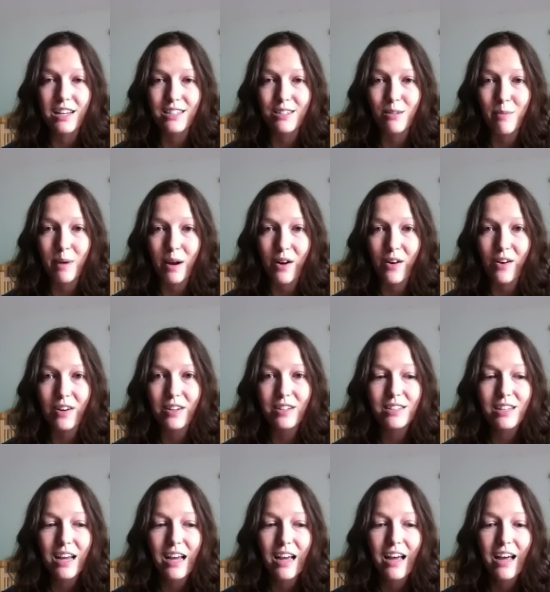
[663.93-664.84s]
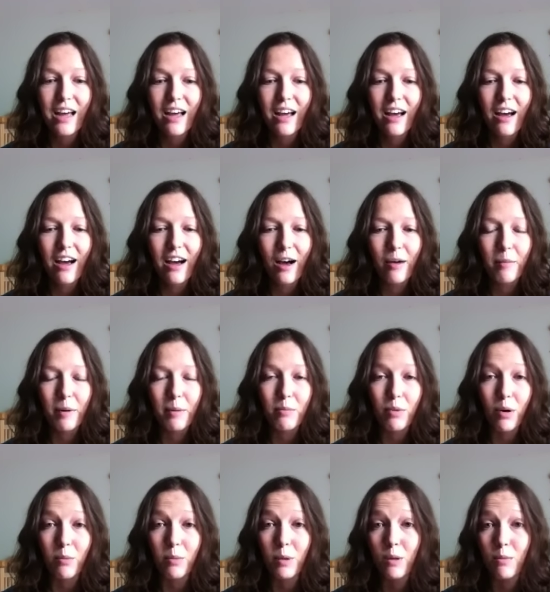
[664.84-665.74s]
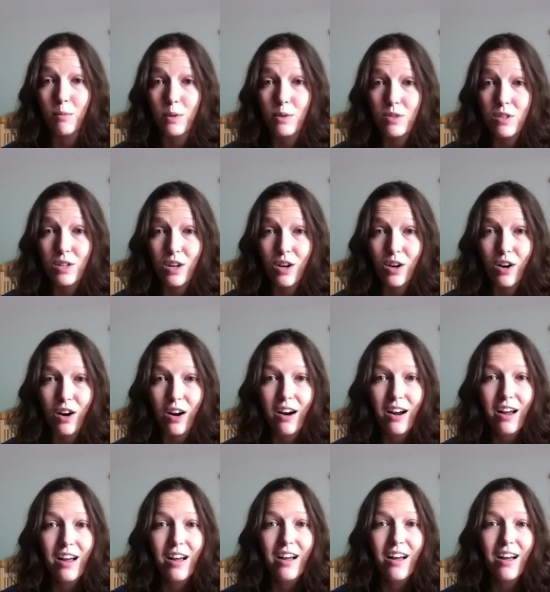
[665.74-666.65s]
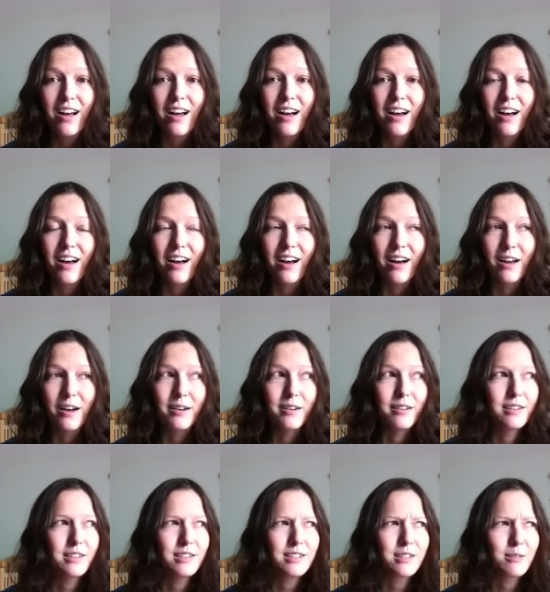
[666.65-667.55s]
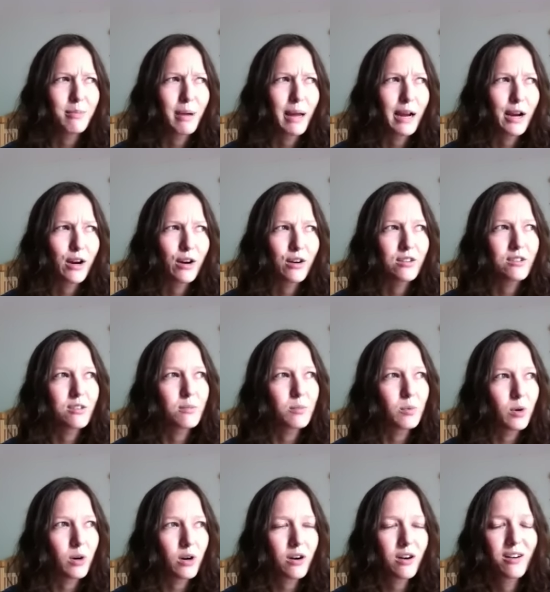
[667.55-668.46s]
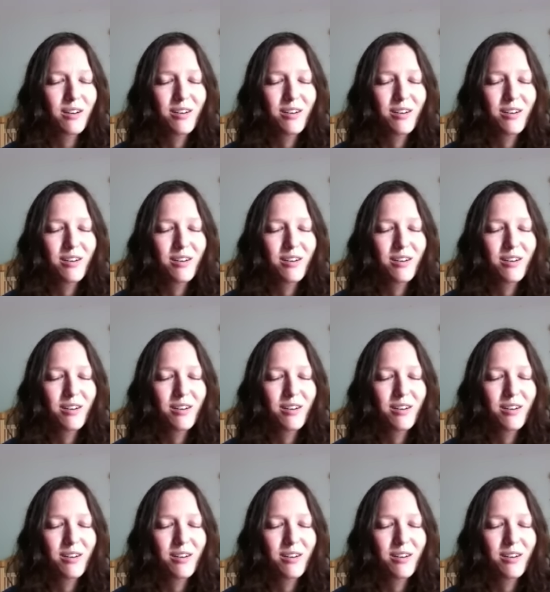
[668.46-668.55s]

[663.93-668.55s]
as a parent. Um, I'm probably abusing her. Uh, I need to pay her some more.